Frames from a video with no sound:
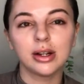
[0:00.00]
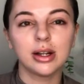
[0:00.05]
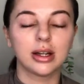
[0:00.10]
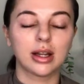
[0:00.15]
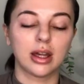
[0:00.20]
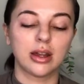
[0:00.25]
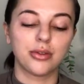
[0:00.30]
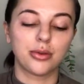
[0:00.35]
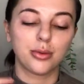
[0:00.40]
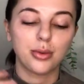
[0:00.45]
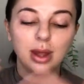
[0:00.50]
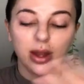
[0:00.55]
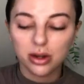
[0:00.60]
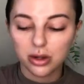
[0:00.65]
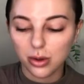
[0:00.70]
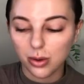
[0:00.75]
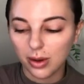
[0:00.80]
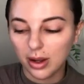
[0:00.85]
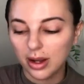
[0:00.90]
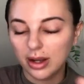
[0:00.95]
and kind of
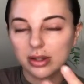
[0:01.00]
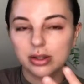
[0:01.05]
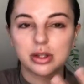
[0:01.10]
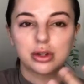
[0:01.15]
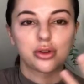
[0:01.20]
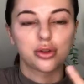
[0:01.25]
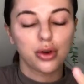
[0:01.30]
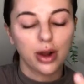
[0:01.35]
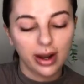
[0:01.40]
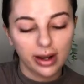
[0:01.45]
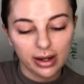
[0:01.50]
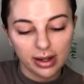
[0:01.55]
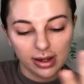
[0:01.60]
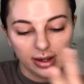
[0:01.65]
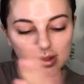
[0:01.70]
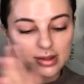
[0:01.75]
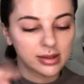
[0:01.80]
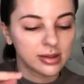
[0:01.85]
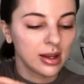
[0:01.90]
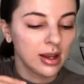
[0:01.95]
retinoids and
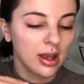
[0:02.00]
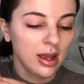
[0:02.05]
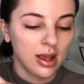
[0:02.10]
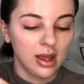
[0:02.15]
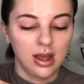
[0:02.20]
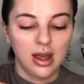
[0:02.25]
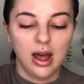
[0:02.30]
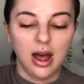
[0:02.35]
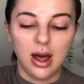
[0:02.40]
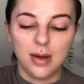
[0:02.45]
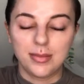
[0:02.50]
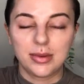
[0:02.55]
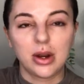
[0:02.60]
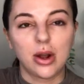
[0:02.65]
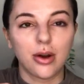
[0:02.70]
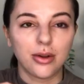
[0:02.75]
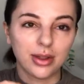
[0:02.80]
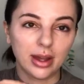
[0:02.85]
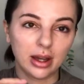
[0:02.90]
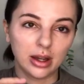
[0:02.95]
dryness um, and
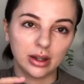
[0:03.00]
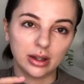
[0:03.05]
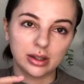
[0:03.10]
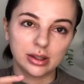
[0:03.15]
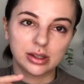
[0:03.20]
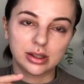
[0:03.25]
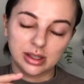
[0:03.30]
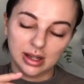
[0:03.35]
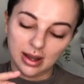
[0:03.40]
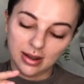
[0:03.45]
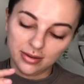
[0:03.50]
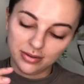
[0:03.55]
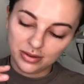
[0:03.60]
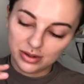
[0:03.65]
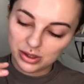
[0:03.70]
all that good stuff.